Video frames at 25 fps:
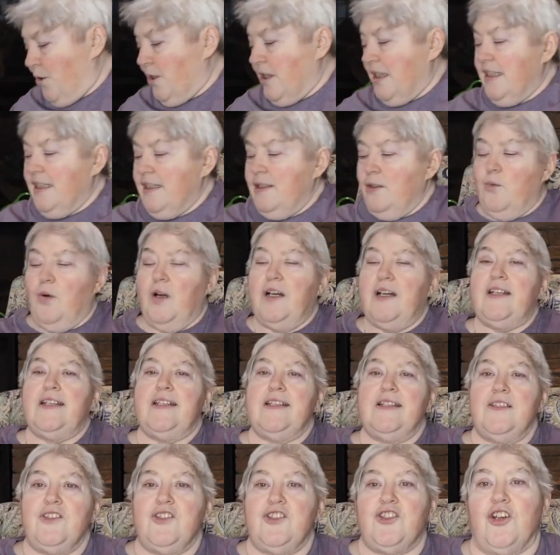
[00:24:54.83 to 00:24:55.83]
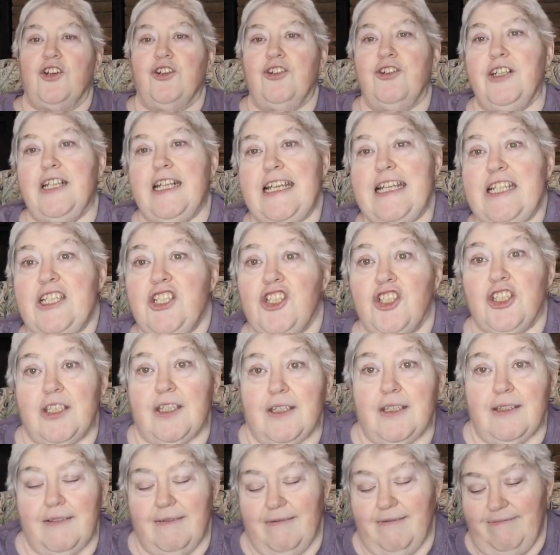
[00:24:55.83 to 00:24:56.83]
for a little what
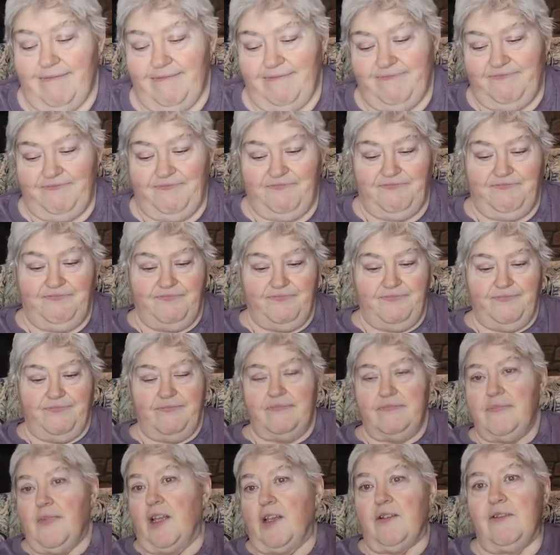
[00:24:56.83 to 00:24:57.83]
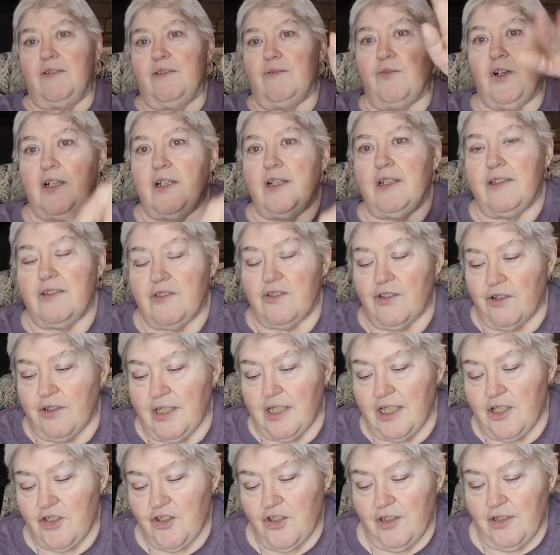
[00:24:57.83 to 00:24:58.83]
tarnation? Not what
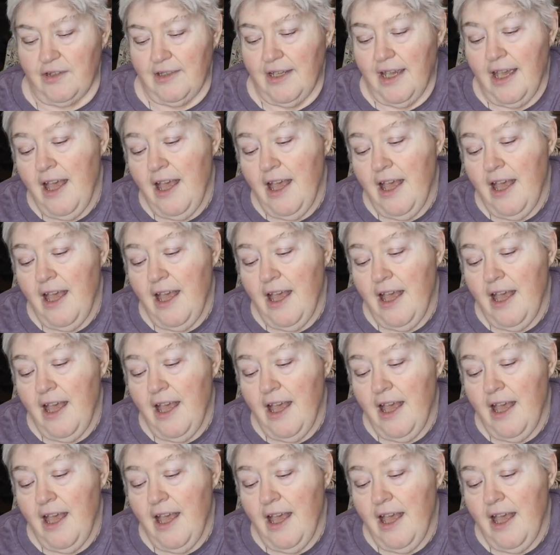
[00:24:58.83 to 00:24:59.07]
tarnation.